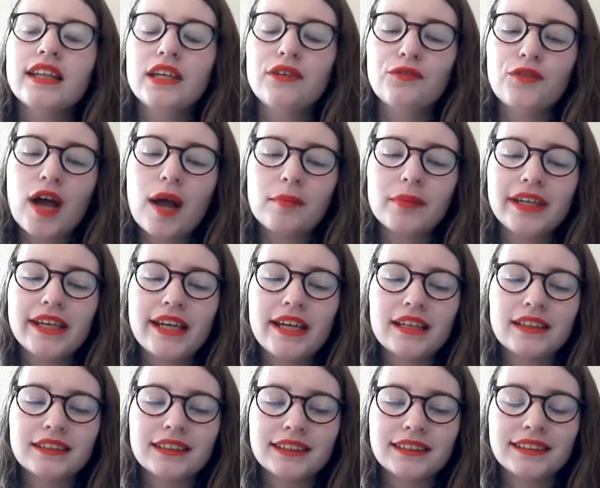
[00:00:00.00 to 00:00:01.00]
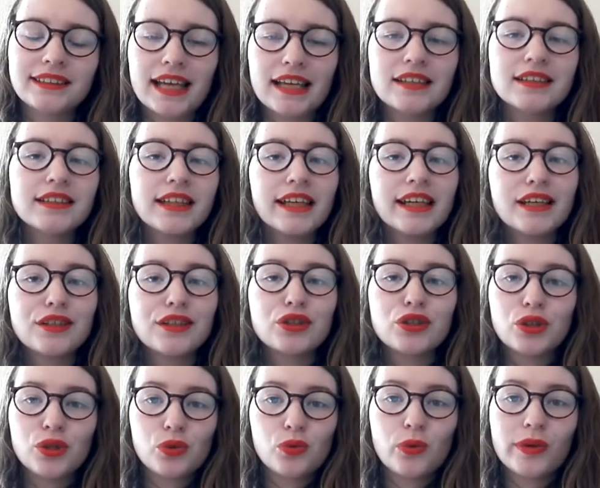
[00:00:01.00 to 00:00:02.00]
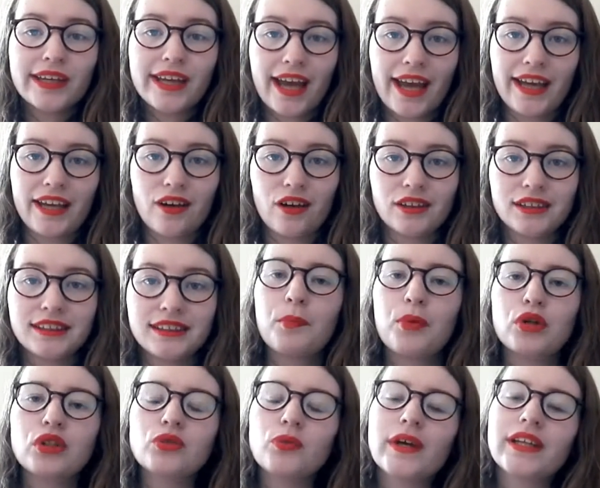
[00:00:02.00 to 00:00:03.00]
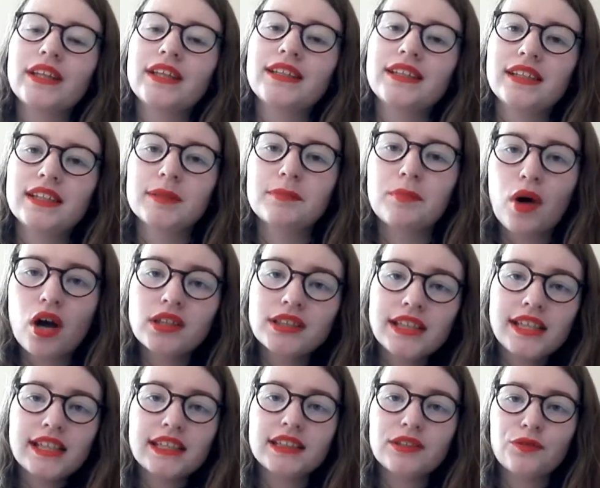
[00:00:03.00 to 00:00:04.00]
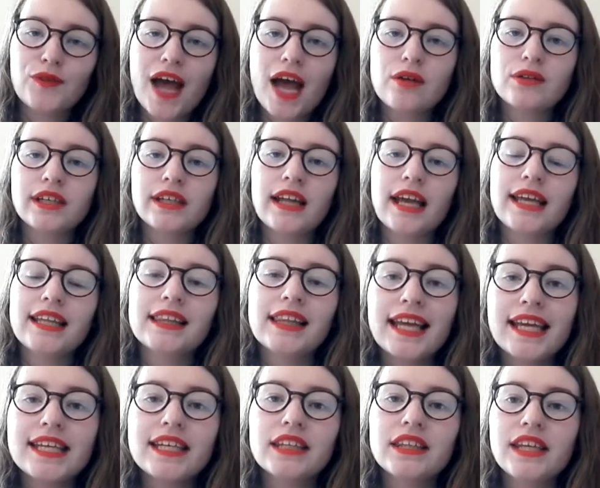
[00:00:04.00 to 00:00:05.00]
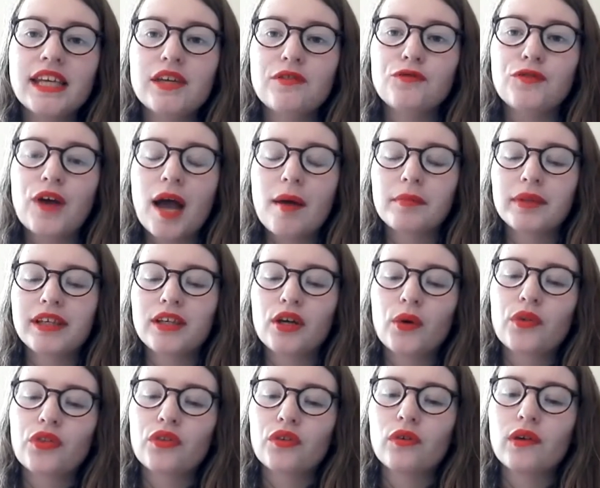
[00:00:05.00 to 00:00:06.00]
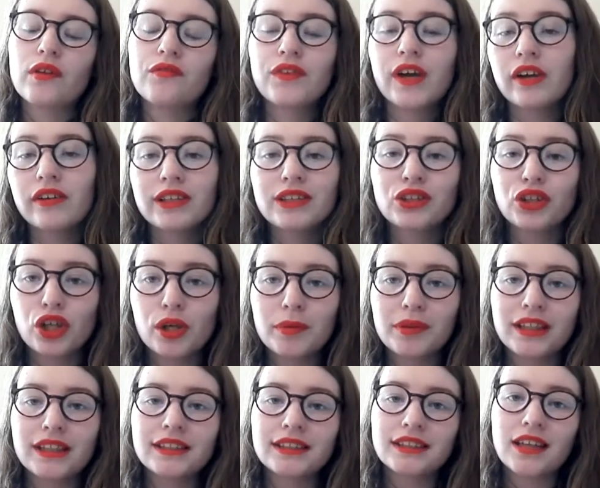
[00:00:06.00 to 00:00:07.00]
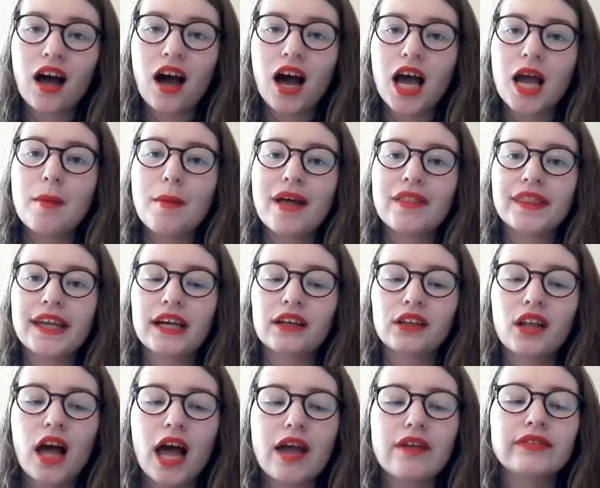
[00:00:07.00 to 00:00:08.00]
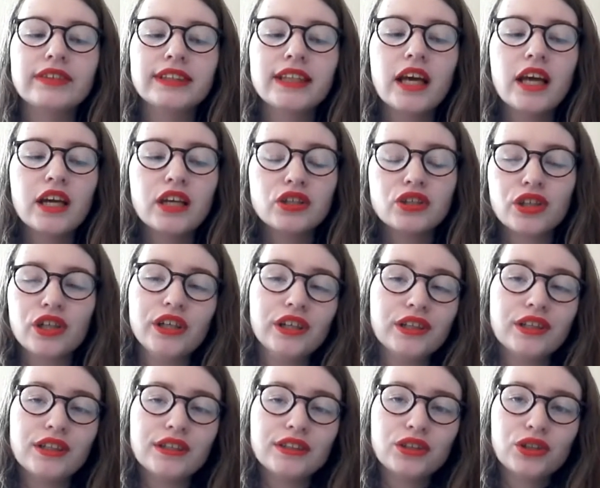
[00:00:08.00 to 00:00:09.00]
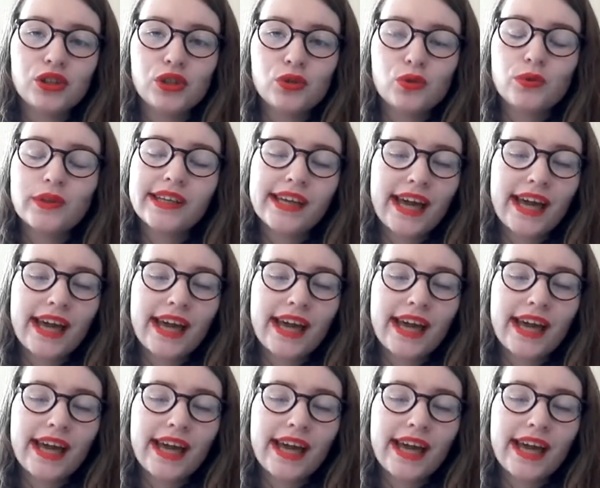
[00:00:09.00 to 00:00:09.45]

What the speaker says: the family is sent into chaos. But when Lydia's body is found in a lake, the family go through a very turbulent time and their lives turn to